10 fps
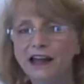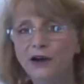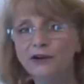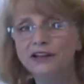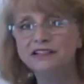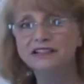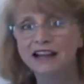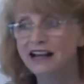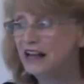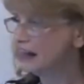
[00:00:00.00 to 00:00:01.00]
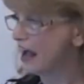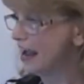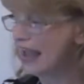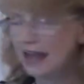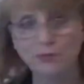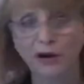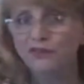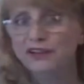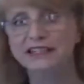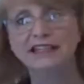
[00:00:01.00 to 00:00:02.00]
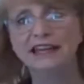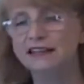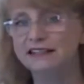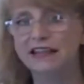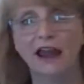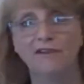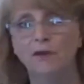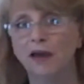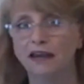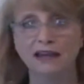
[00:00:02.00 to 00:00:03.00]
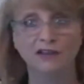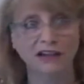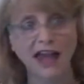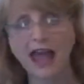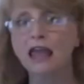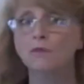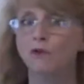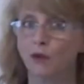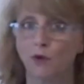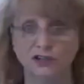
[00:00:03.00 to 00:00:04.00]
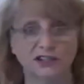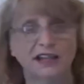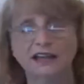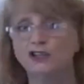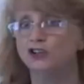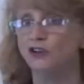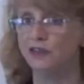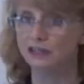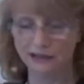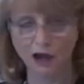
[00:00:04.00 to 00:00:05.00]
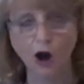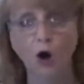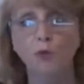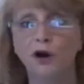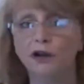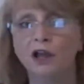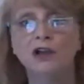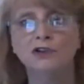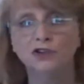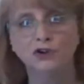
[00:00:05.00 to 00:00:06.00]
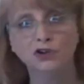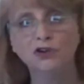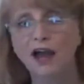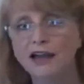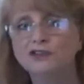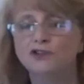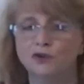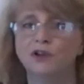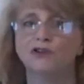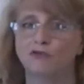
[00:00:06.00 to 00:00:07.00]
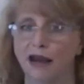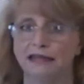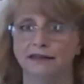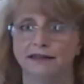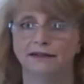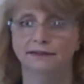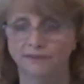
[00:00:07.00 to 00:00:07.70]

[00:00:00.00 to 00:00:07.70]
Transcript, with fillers: I noticed I had perfect attendance. Everybody either came or they watched the session or they did the homework. So you guys are doing great.